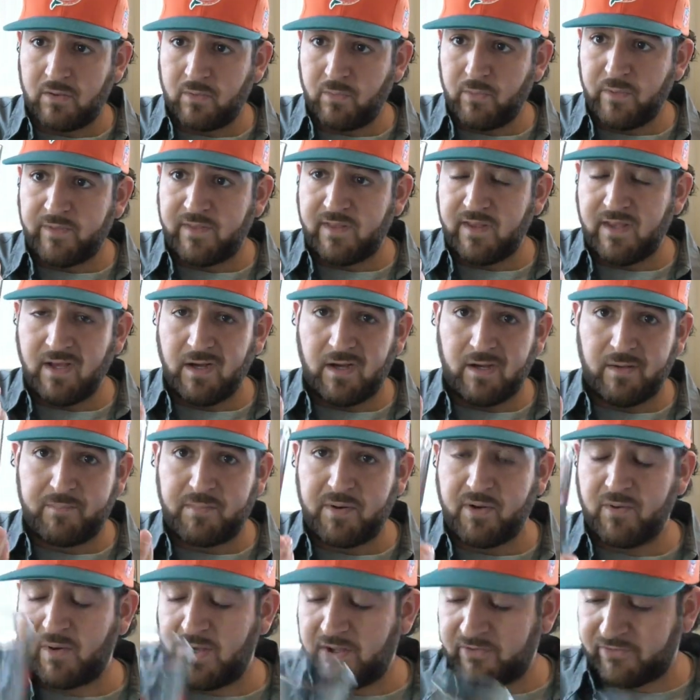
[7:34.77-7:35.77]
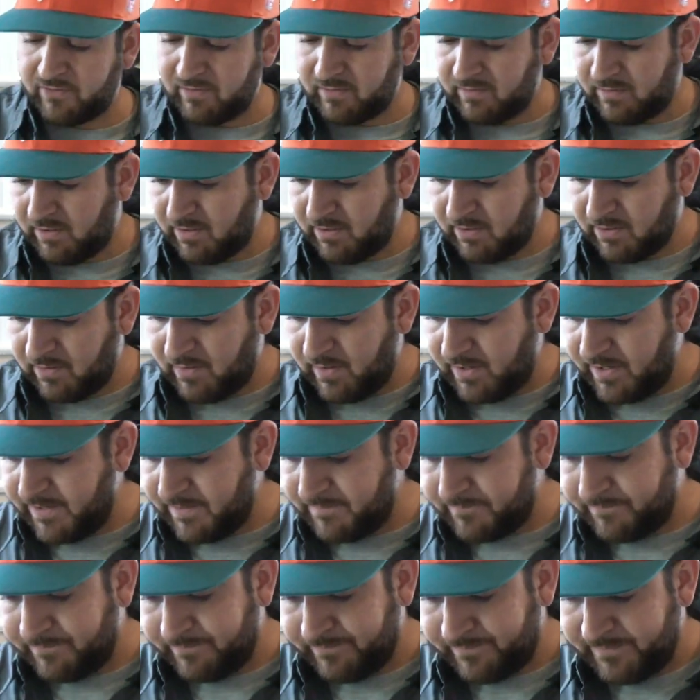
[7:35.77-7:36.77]
with the uh, Budweiser logo on
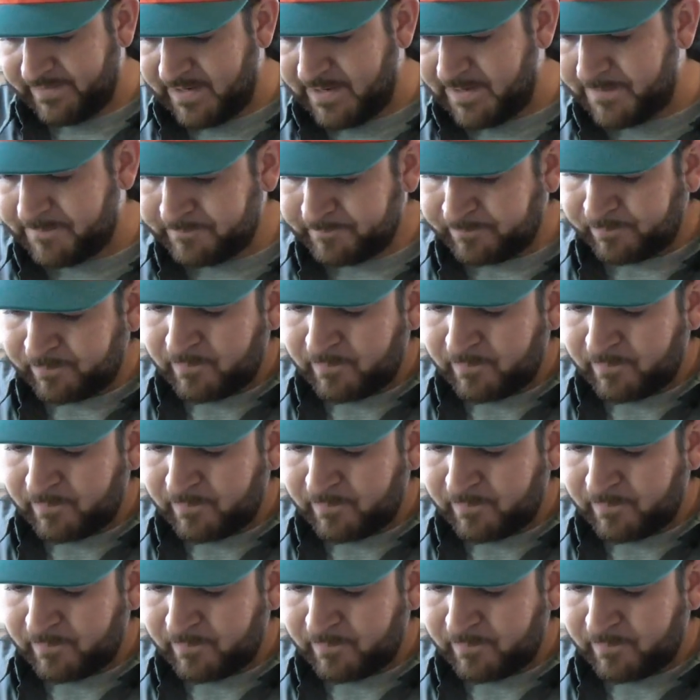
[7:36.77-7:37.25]
it. Yeah.